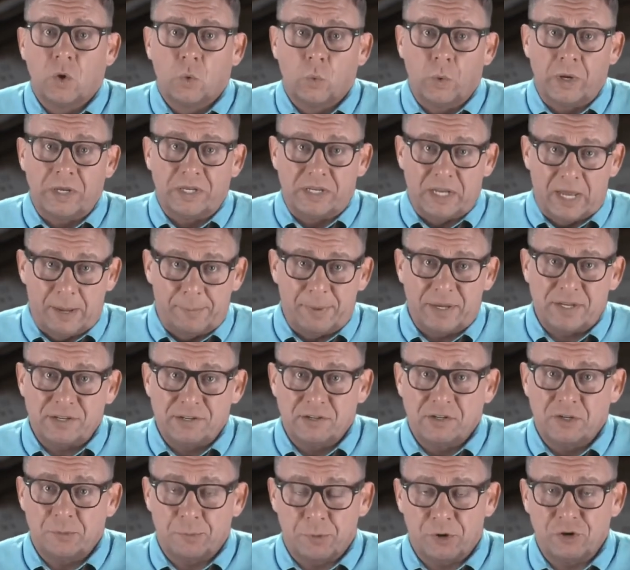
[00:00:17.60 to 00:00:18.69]
We debit
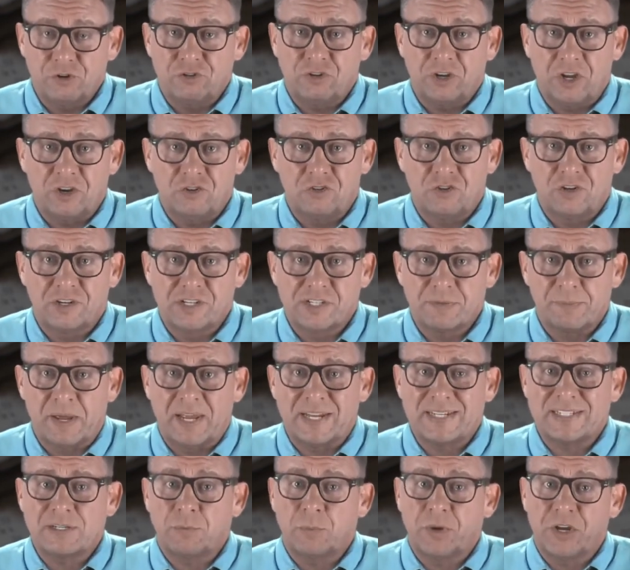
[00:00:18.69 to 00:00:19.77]
depreciation
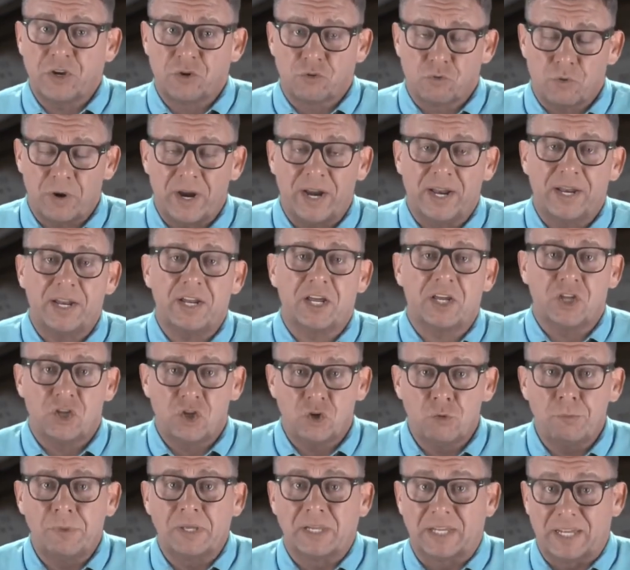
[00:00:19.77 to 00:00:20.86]
expense and we credit
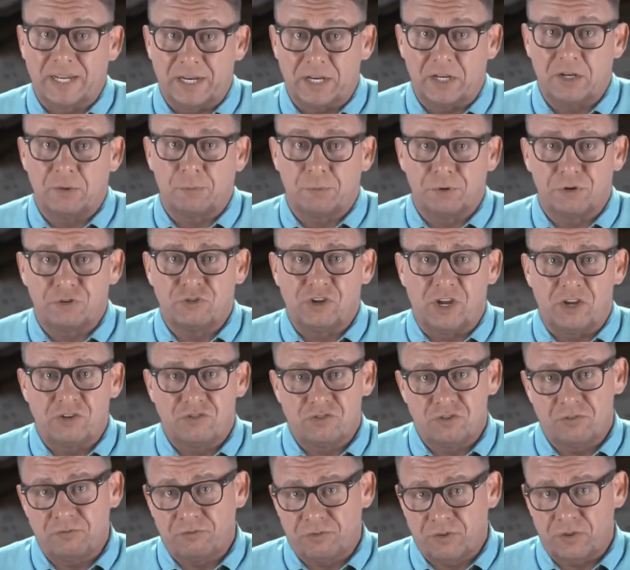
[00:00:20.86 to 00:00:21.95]
accumulated
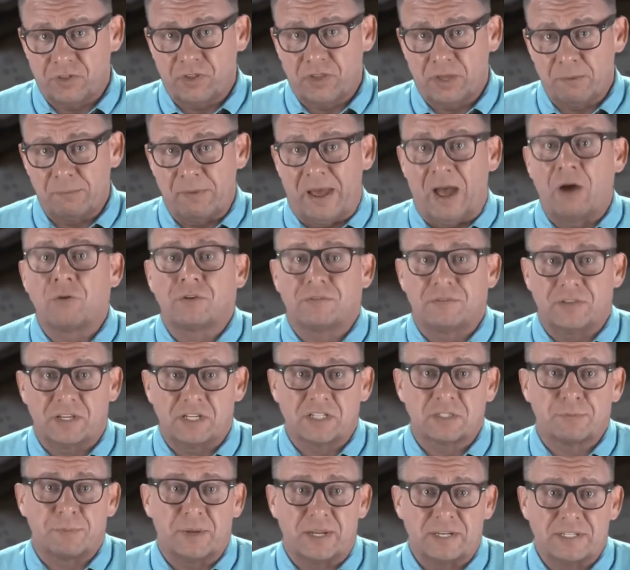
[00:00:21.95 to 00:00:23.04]
depreciation for the amount of the
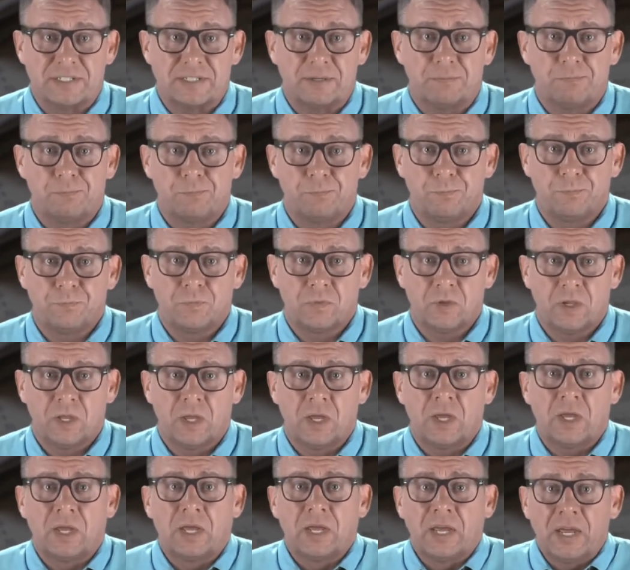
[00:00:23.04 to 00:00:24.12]
expense.
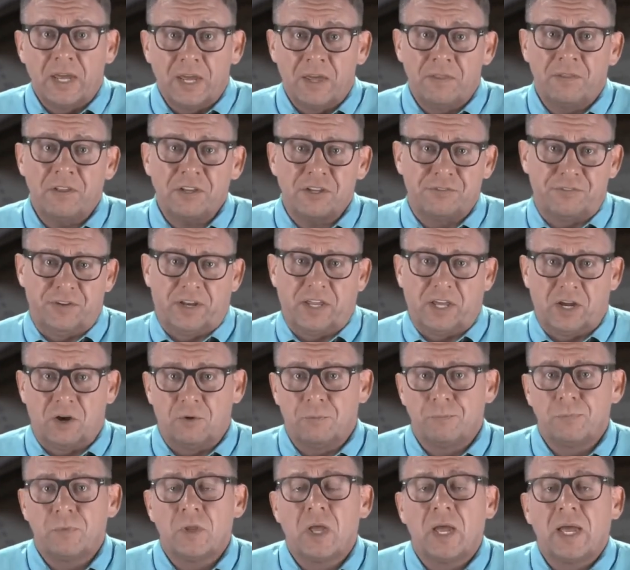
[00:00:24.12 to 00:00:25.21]
In this video,
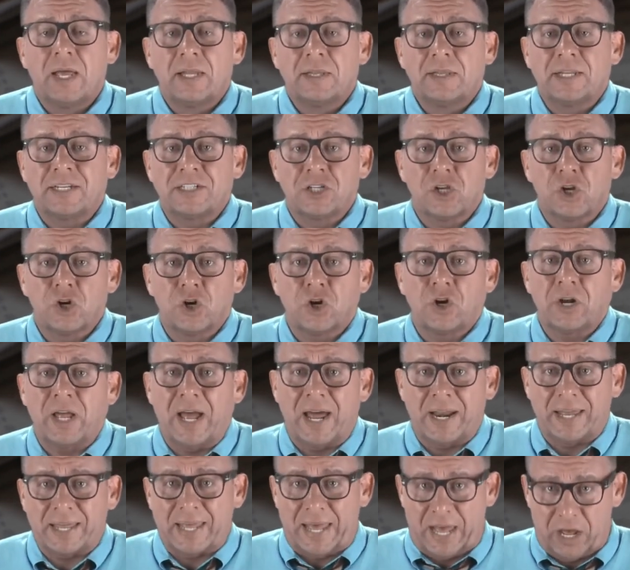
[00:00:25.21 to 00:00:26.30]
let's learn how
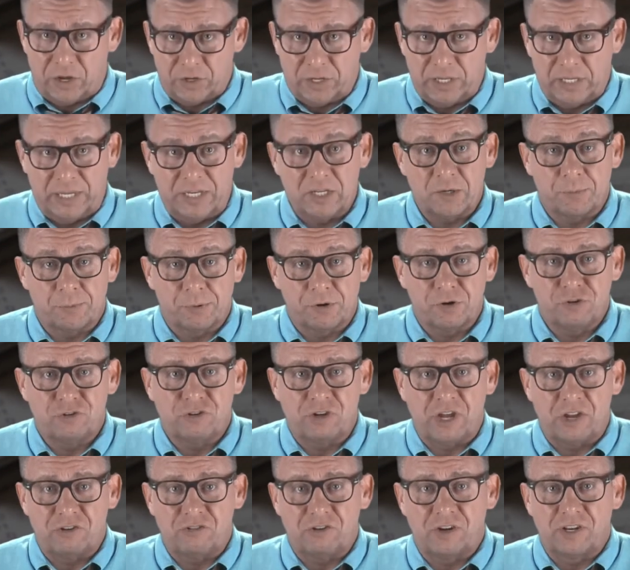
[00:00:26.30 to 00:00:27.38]
to calculate
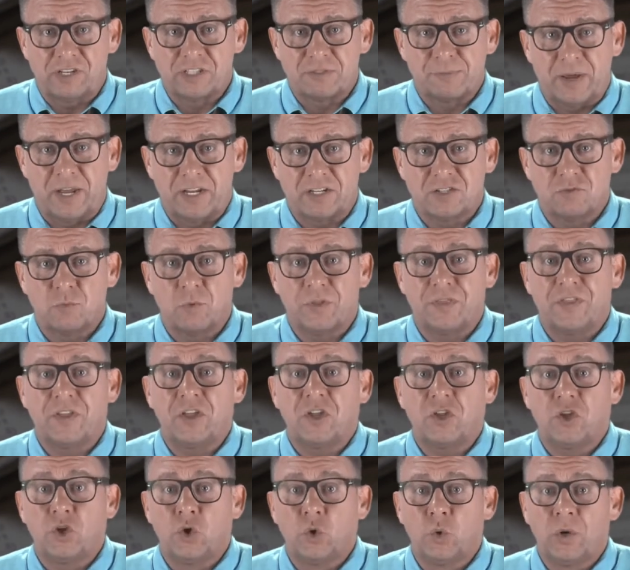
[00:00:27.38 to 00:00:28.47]
depreciation expense with the
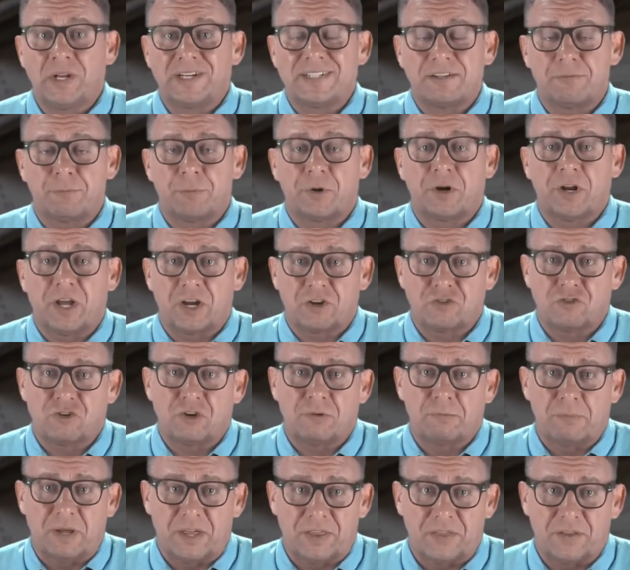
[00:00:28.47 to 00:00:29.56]
units of
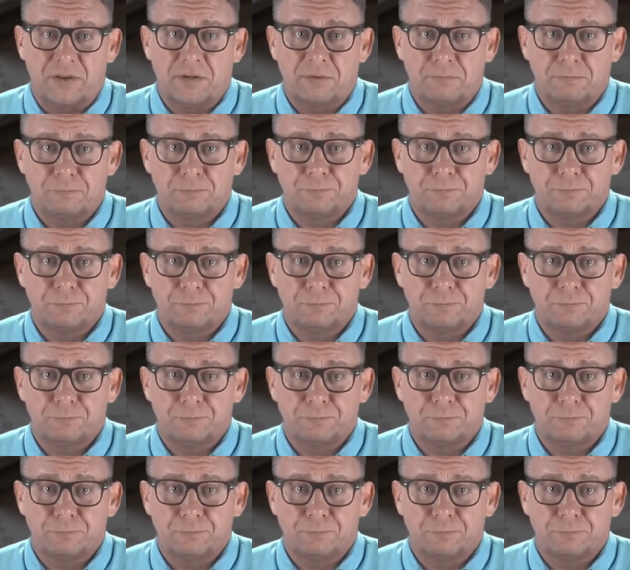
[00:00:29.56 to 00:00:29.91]
production method.